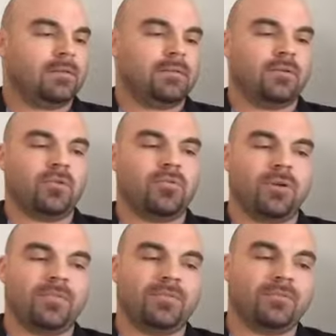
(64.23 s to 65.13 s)
Local
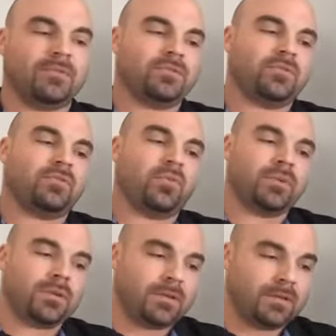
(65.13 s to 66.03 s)
Representative District
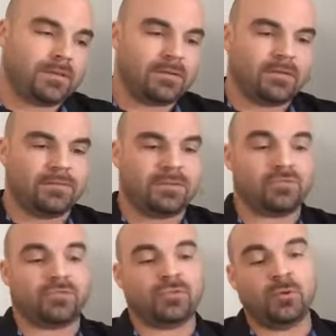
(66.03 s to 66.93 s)
28,
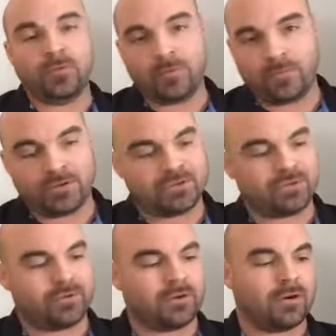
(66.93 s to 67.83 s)
District 2 for Police
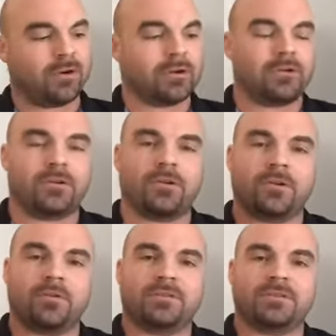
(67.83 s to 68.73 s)
Jury, on and on and on,
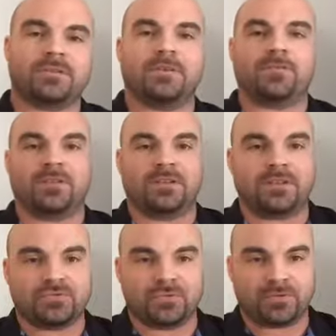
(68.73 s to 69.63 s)
all these different
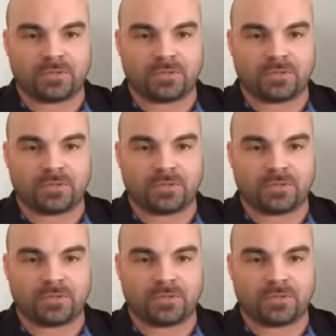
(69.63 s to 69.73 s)
districts.